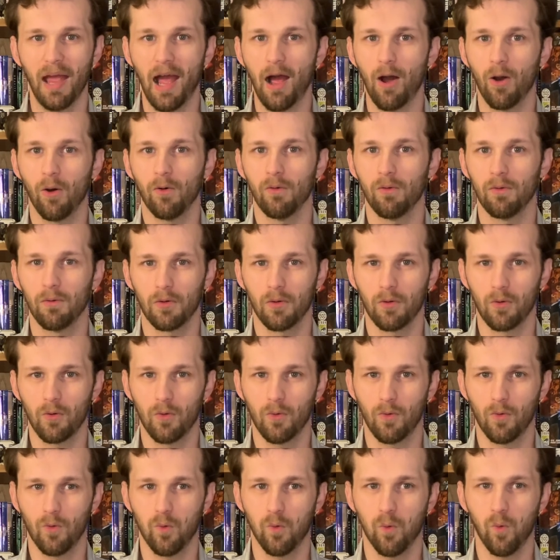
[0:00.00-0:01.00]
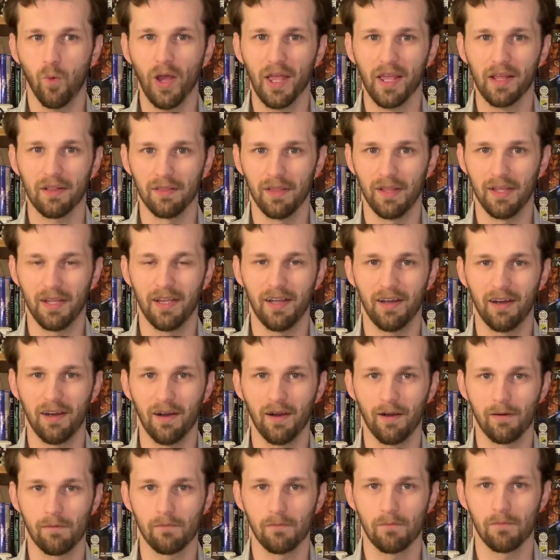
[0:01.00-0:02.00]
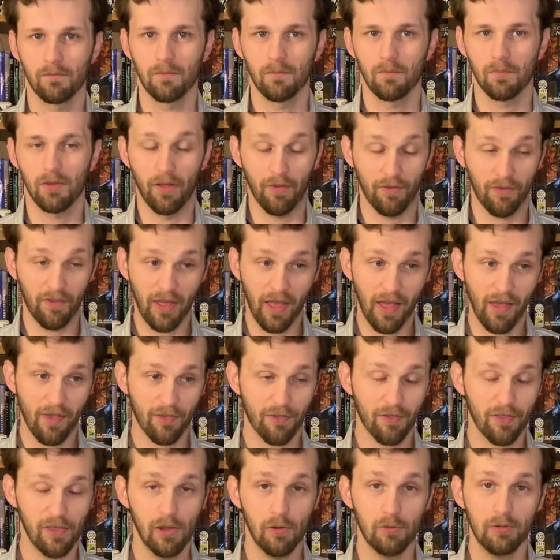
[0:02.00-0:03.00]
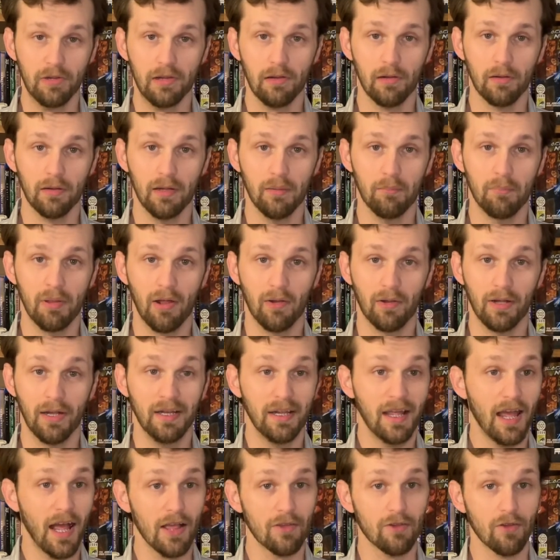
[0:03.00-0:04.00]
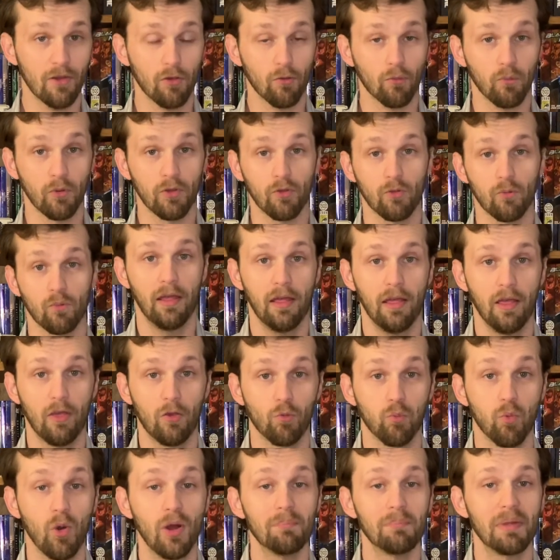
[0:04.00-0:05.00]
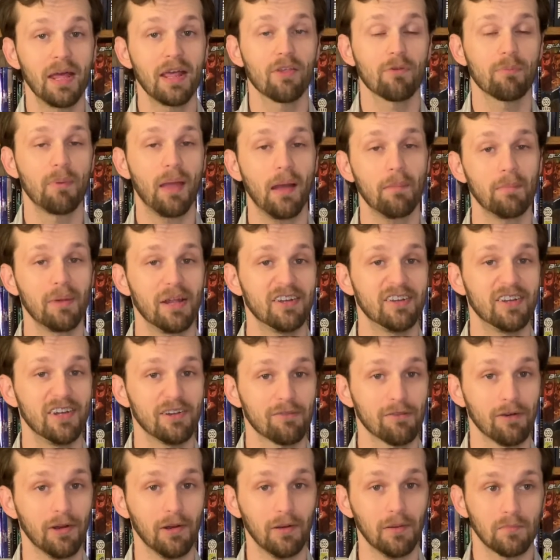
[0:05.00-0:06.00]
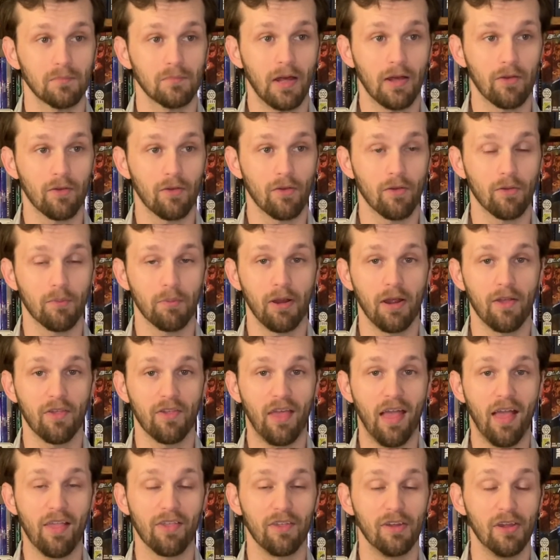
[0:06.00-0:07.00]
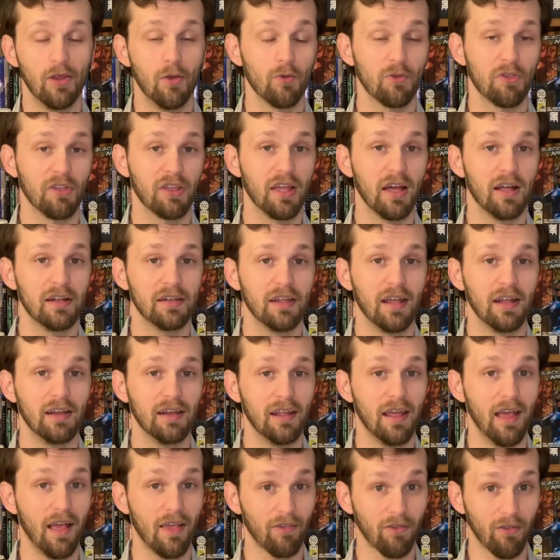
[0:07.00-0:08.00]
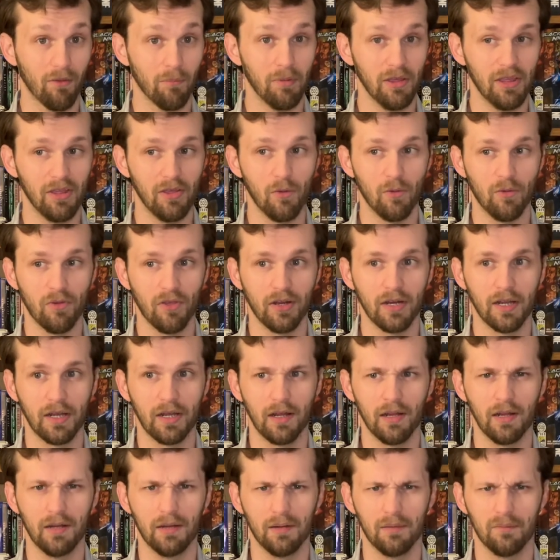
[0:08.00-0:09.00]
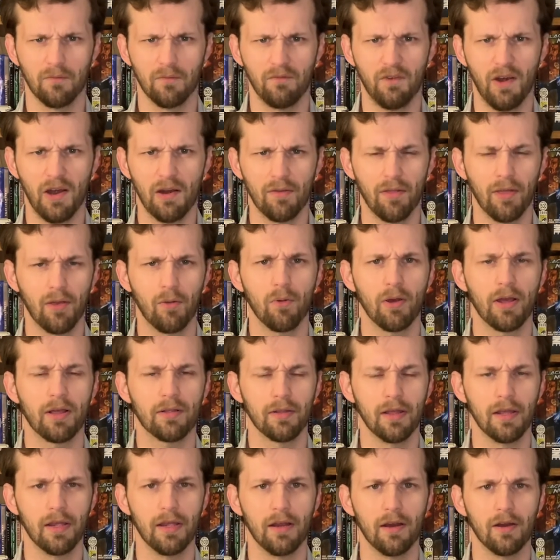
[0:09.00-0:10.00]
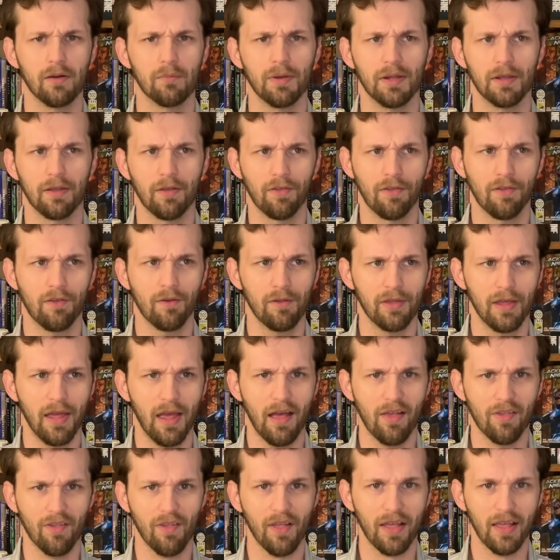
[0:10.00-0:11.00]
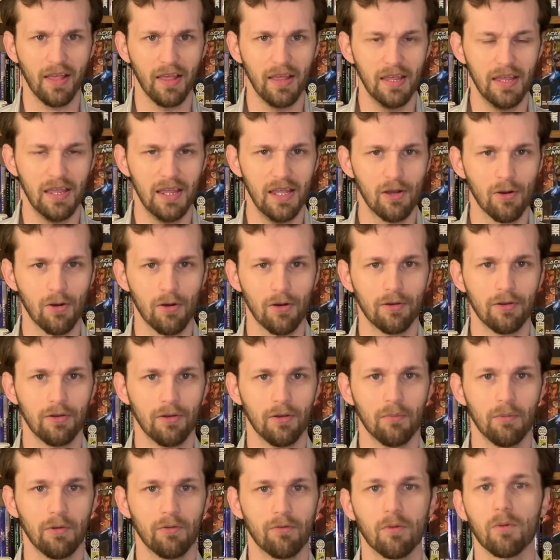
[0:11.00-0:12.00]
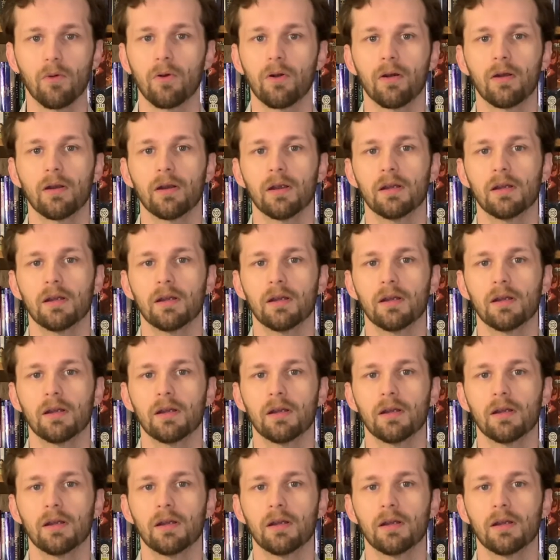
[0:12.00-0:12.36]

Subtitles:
out quickly here. Plus, he has the utility belt and gadgets, which is what makes Batman different. Actually, surprised he hasn't used a gun yet. He has to be using a gun fairly quickly here, because he only has like a year or two before